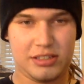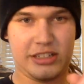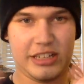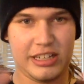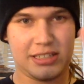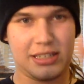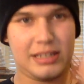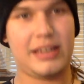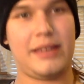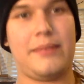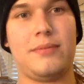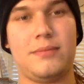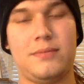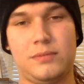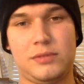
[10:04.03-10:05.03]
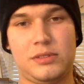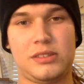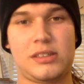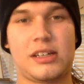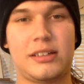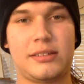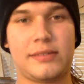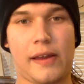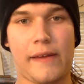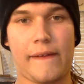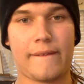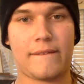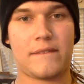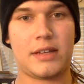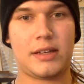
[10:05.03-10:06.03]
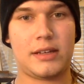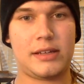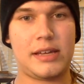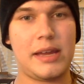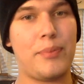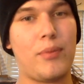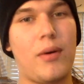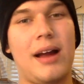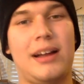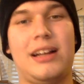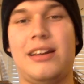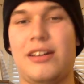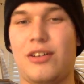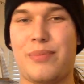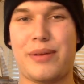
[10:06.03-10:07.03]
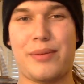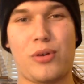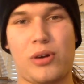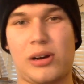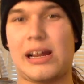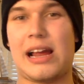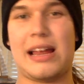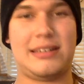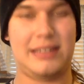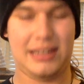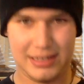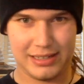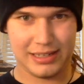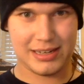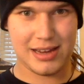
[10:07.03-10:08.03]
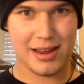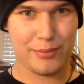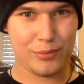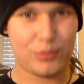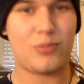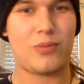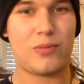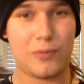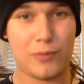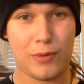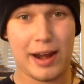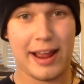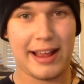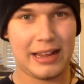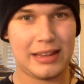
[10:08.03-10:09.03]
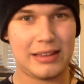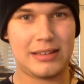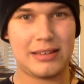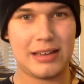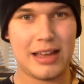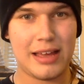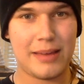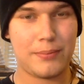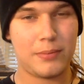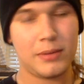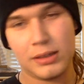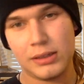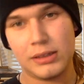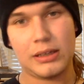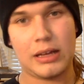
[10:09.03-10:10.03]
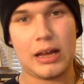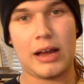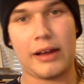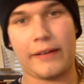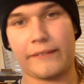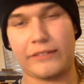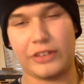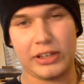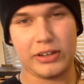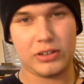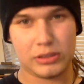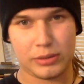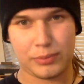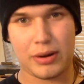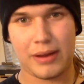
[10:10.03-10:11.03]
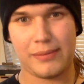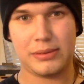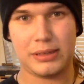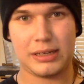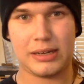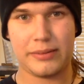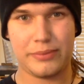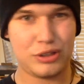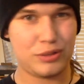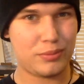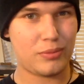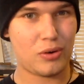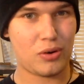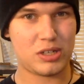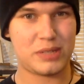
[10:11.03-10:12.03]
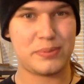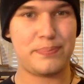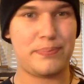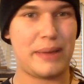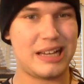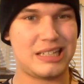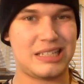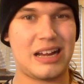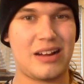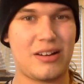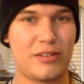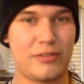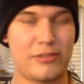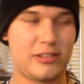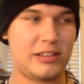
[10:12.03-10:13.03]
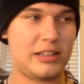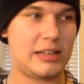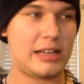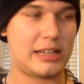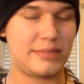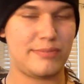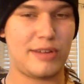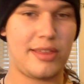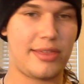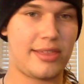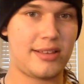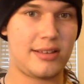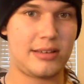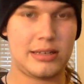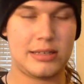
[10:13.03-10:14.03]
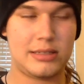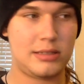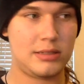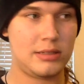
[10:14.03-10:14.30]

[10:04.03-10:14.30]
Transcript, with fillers: just keep keep watching. There'll be more content to come when I get the time. Uh, videos are probably going to be more spaced out over the next month because